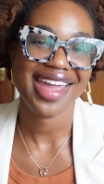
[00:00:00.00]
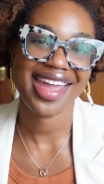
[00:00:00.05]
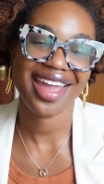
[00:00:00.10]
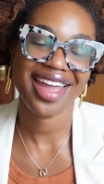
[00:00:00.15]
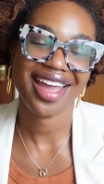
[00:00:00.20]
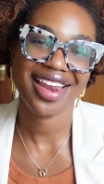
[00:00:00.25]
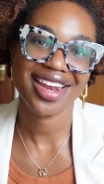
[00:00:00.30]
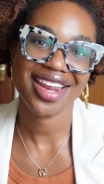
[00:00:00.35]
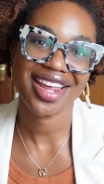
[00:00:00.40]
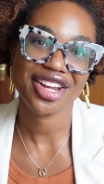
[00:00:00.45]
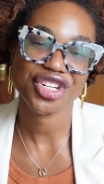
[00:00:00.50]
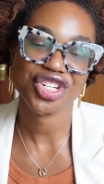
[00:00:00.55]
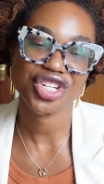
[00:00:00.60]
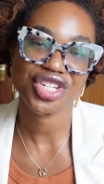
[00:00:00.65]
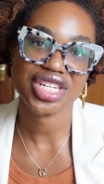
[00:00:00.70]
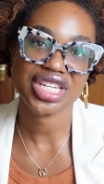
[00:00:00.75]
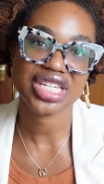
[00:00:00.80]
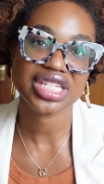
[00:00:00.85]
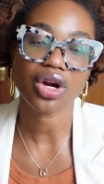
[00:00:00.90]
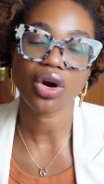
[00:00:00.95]
and it
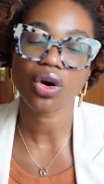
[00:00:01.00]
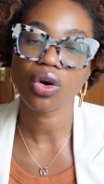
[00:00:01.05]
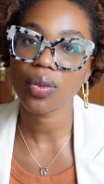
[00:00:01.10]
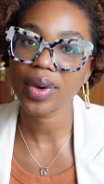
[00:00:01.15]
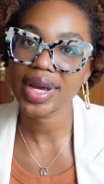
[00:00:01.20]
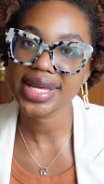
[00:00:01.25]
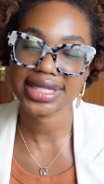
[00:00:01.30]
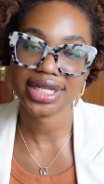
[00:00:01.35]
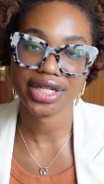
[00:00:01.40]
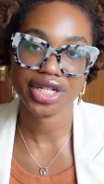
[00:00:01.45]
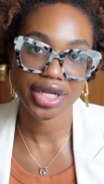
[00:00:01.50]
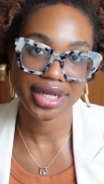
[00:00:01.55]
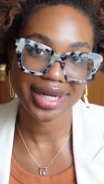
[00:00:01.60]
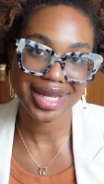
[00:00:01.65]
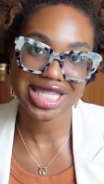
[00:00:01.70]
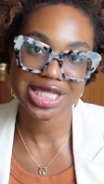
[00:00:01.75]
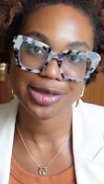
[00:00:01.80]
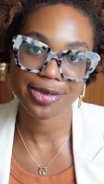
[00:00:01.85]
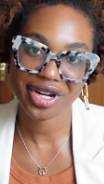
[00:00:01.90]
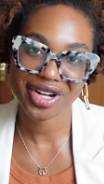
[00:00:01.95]
just is always a good
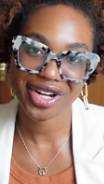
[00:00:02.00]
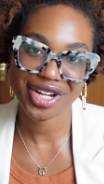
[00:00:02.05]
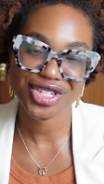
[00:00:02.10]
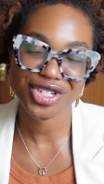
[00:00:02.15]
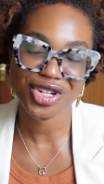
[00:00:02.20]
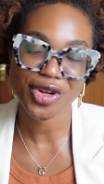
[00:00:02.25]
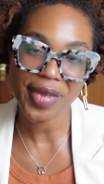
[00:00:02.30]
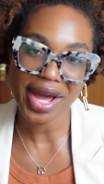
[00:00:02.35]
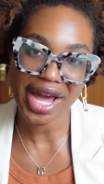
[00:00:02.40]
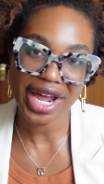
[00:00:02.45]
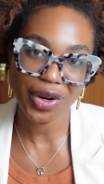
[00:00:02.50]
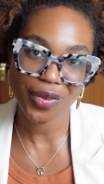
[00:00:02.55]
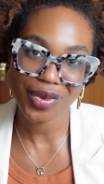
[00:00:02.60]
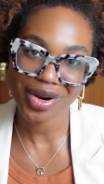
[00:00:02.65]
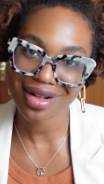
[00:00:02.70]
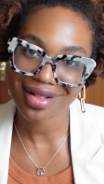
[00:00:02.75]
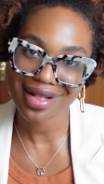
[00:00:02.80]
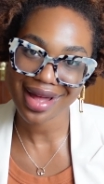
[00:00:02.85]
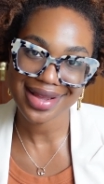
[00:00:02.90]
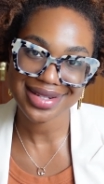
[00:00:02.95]
experience no matter
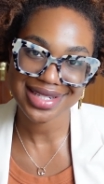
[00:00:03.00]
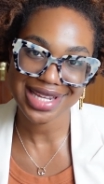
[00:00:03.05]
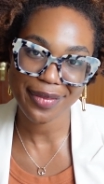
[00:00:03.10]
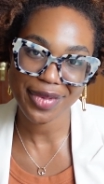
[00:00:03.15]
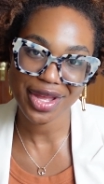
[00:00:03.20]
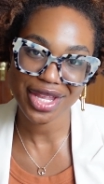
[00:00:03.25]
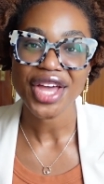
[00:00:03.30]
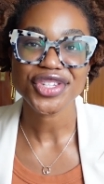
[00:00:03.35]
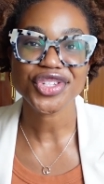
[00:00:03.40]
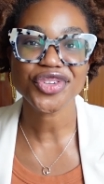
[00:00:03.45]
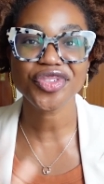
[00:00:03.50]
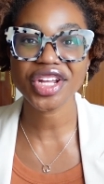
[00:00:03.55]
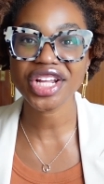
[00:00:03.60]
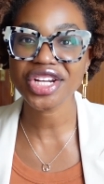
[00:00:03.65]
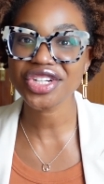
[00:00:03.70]
what class I'm in. So if you're